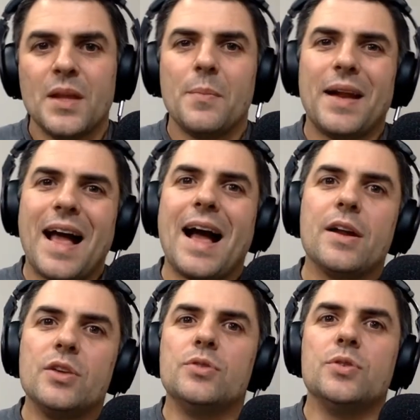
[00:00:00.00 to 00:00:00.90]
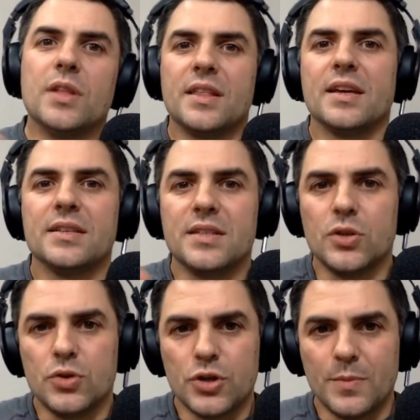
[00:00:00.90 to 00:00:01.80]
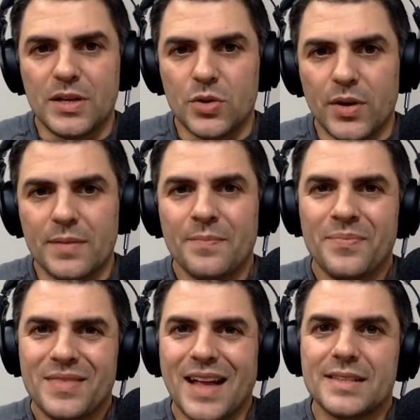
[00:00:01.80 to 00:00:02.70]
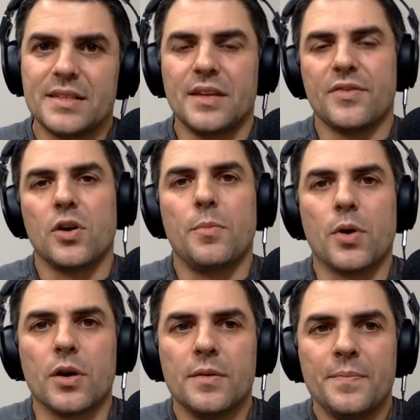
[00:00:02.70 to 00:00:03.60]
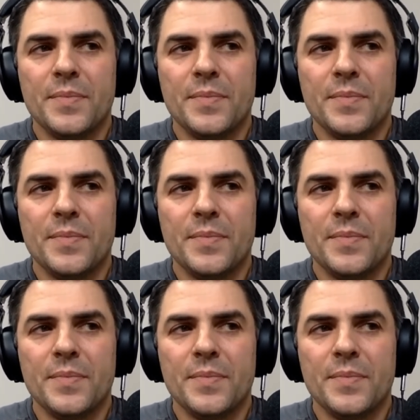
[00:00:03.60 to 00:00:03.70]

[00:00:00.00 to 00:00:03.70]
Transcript: But how do you do the things that you should be doing? That's the difficult part.